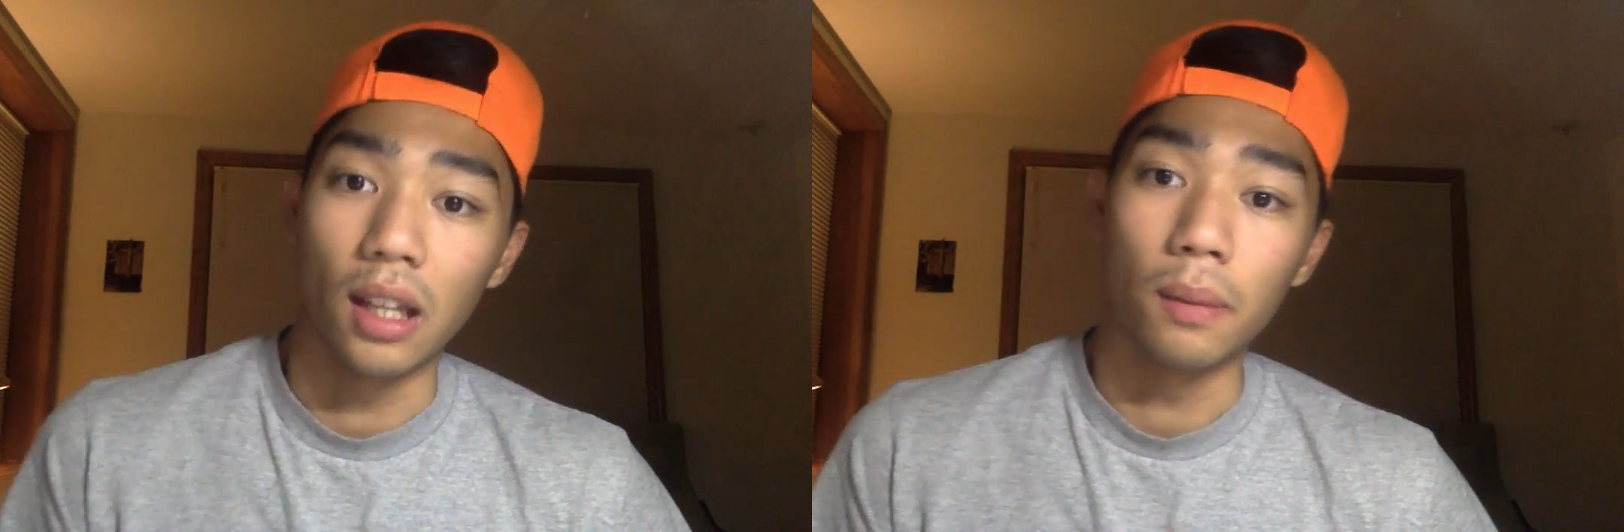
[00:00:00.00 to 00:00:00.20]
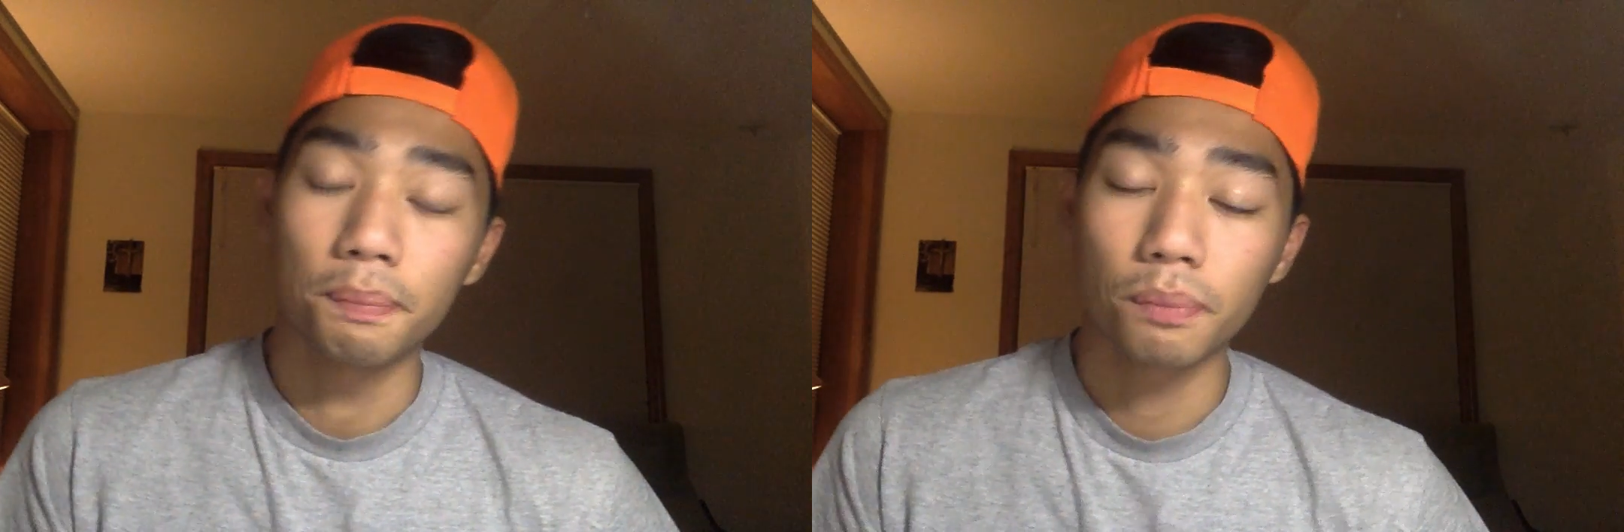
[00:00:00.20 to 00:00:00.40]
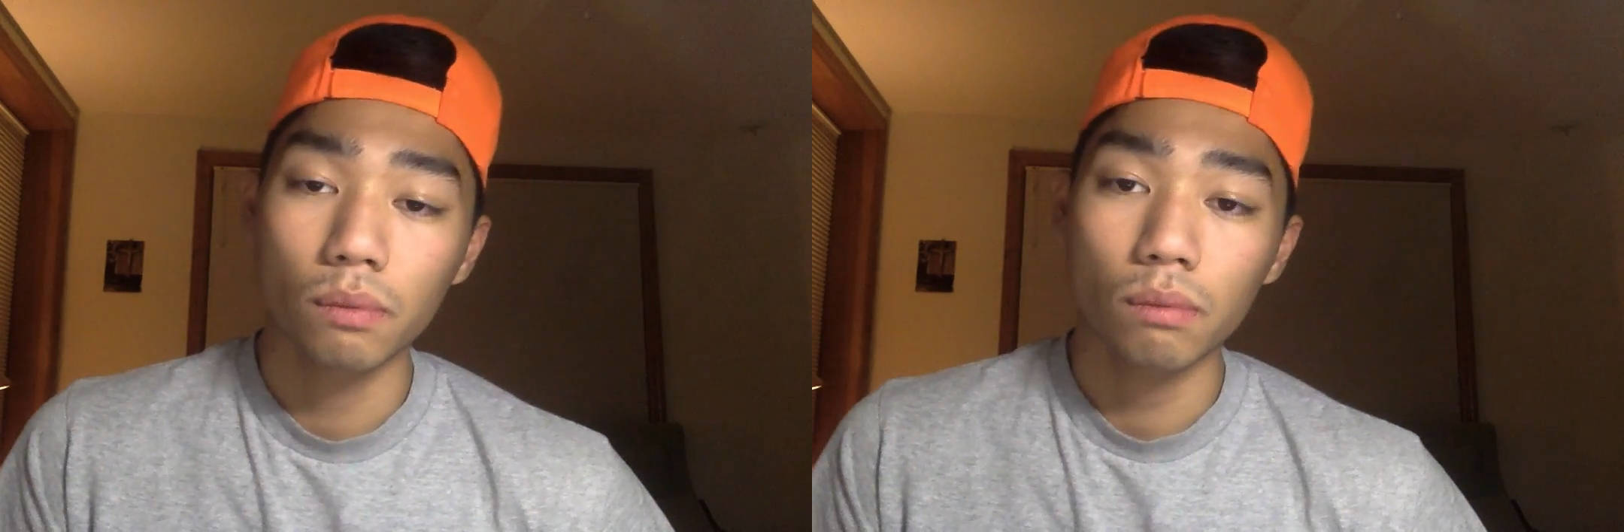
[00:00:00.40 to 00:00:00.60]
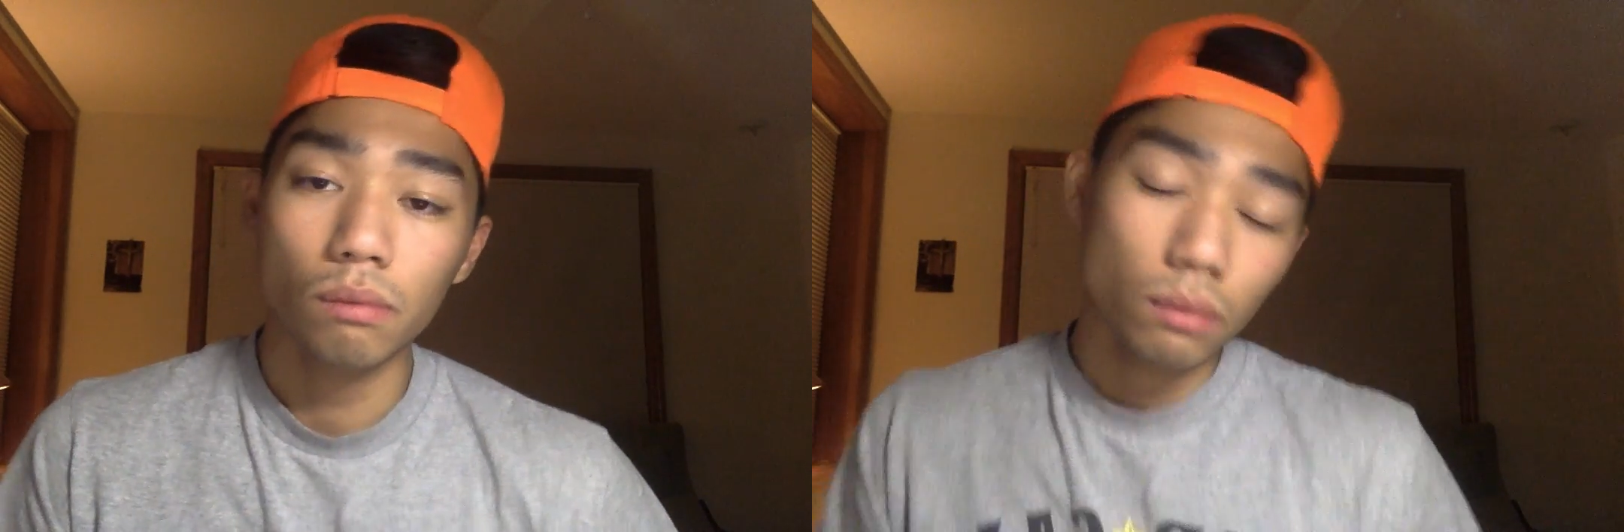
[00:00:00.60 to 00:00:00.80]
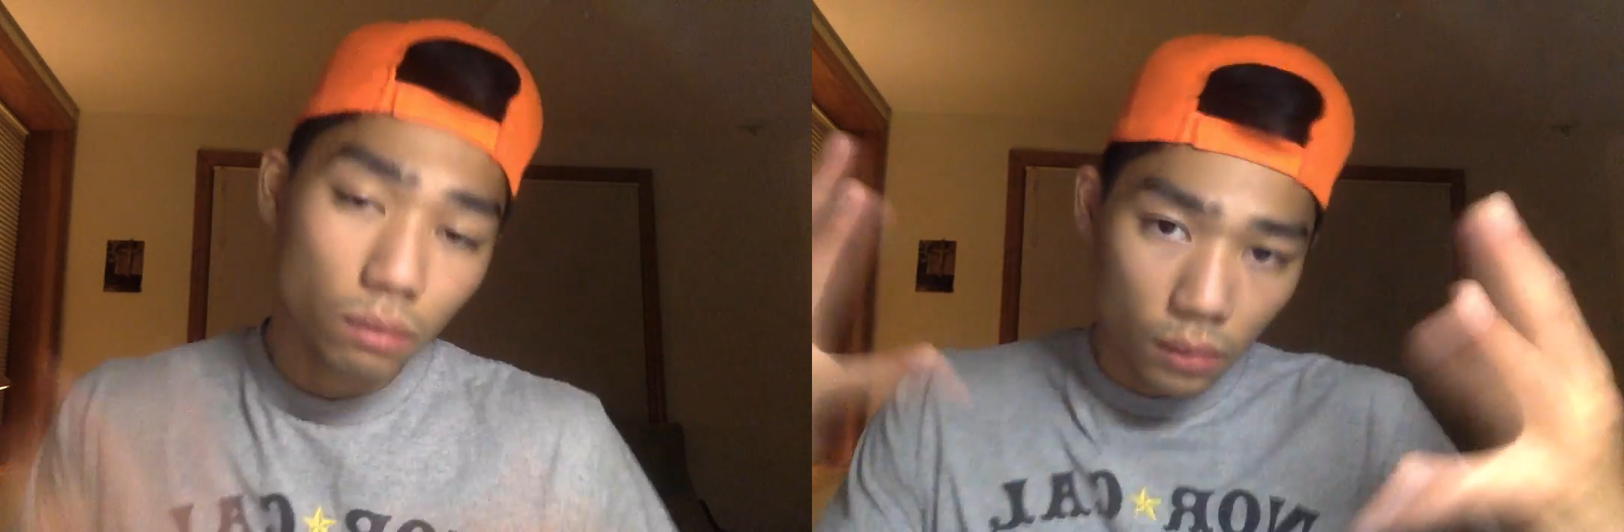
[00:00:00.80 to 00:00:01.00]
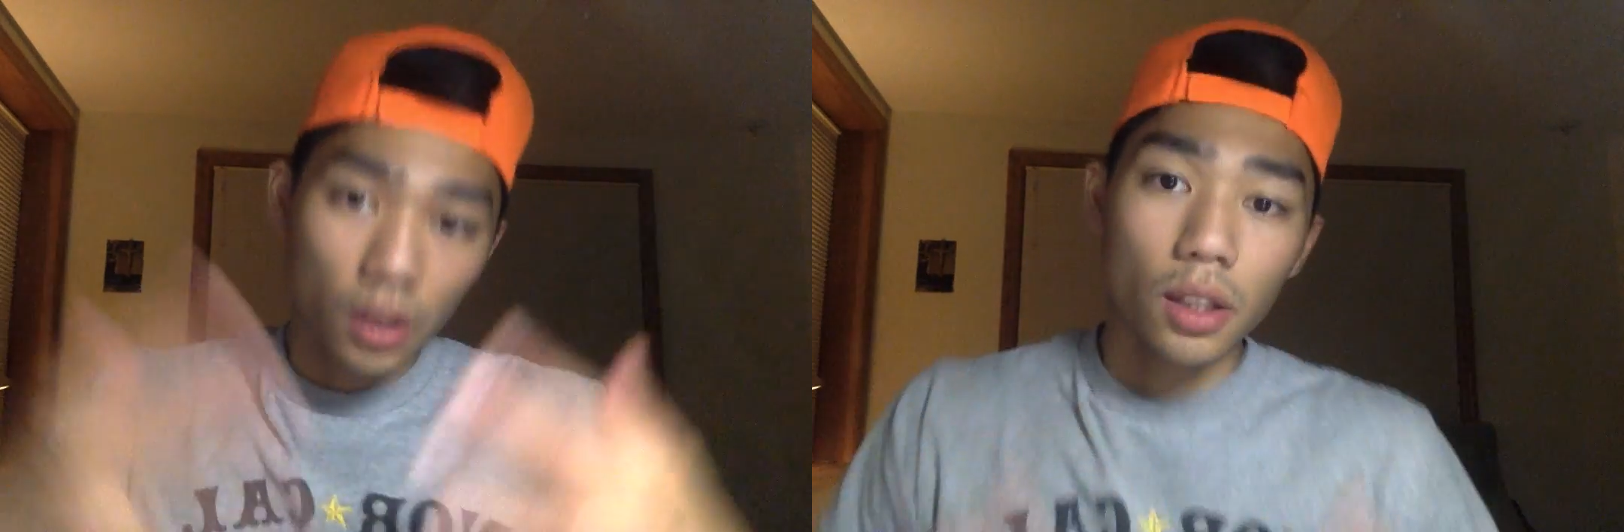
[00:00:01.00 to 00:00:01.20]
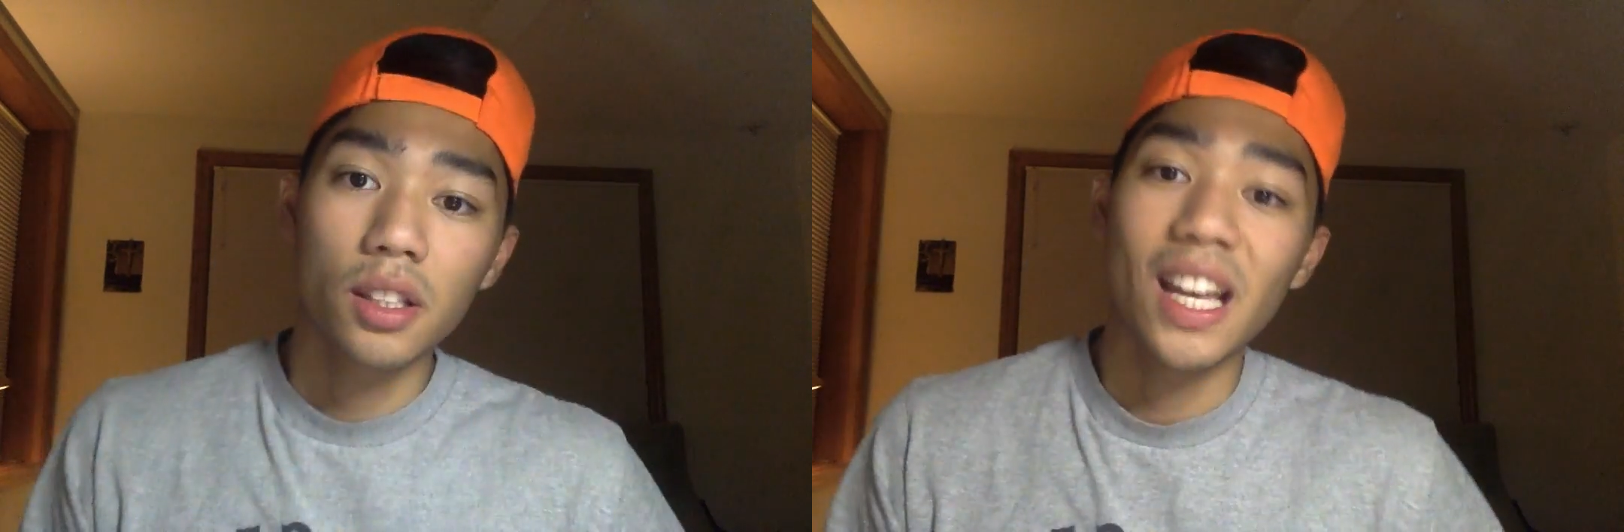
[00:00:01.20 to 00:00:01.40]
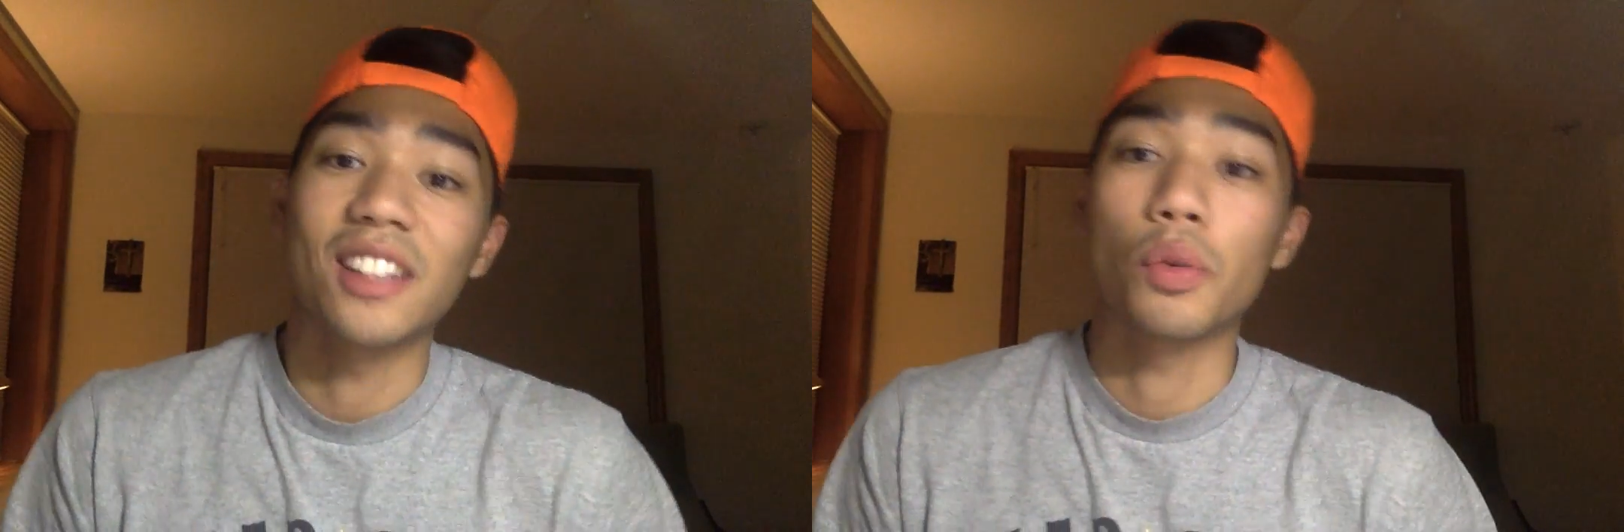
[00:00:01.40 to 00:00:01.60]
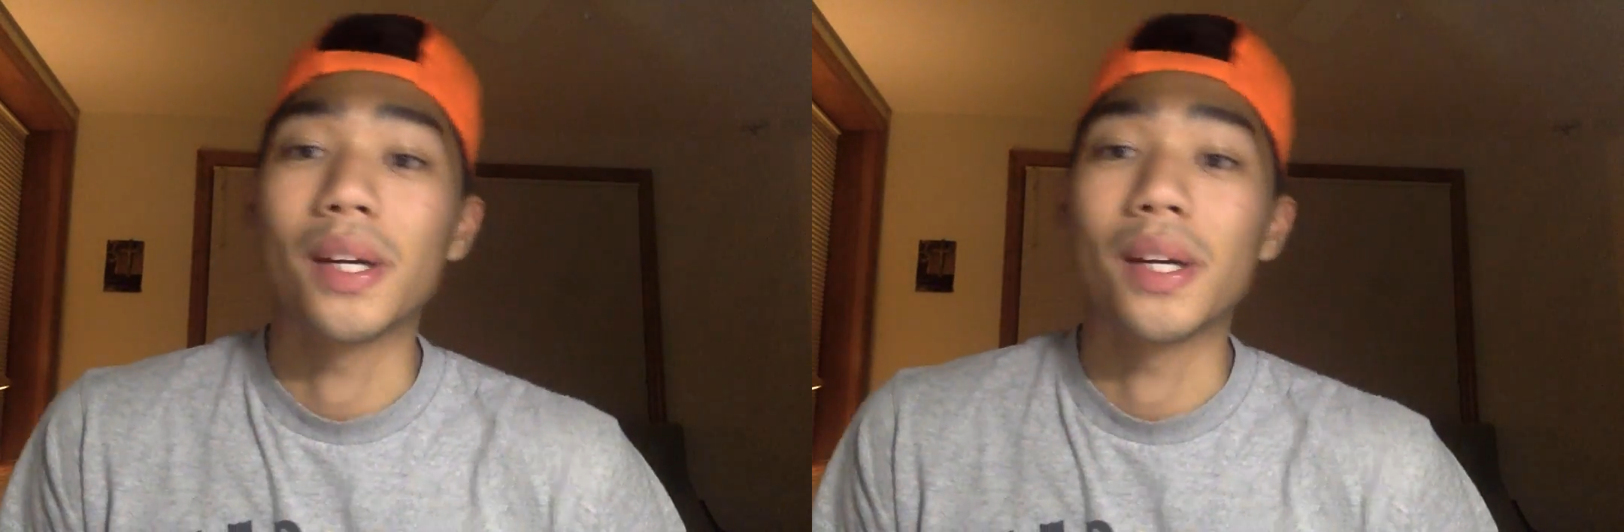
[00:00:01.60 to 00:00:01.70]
in, 10